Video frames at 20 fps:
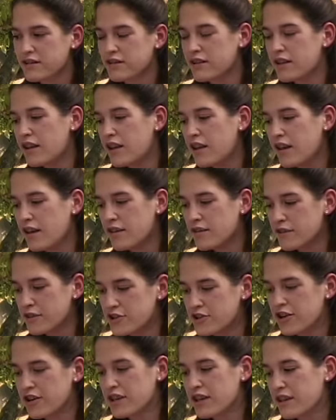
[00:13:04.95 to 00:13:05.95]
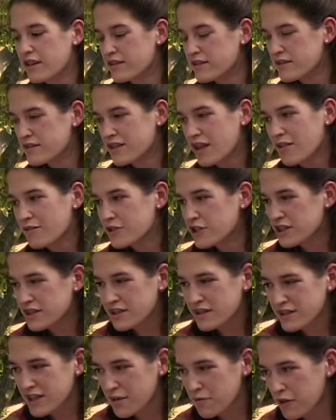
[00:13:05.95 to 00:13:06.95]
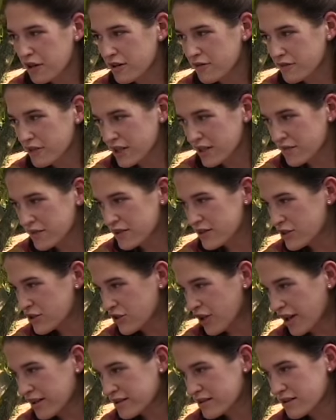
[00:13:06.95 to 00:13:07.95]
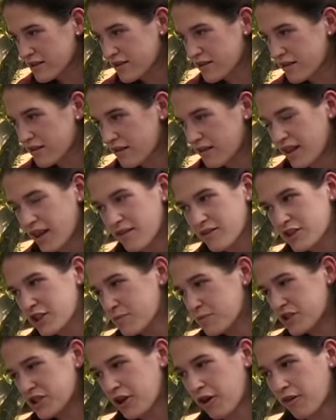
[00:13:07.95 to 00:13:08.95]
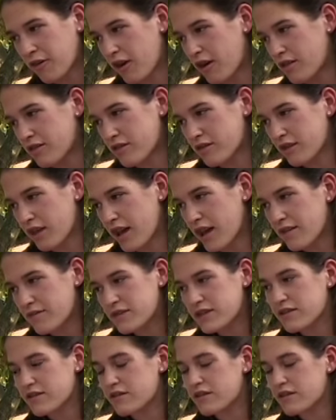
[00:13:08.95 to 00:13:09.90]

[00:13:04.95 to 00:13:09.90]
and they're drinking and stuff just because they want to relieve the stress and they have so much going on in their lives.